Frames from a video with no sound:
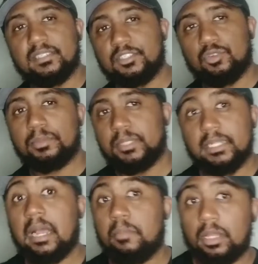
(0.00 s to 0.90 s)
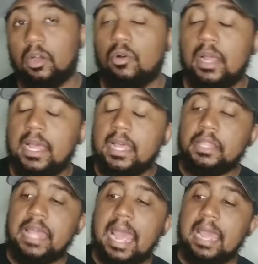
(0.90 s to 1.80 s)
the description down below,
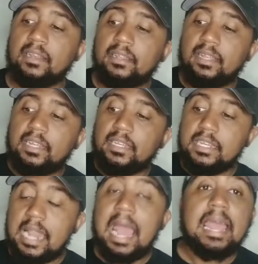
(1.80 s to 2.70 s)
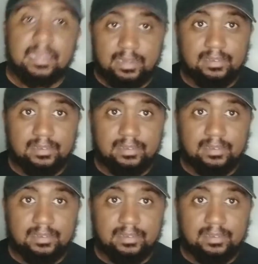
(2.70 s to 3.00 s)
that Nott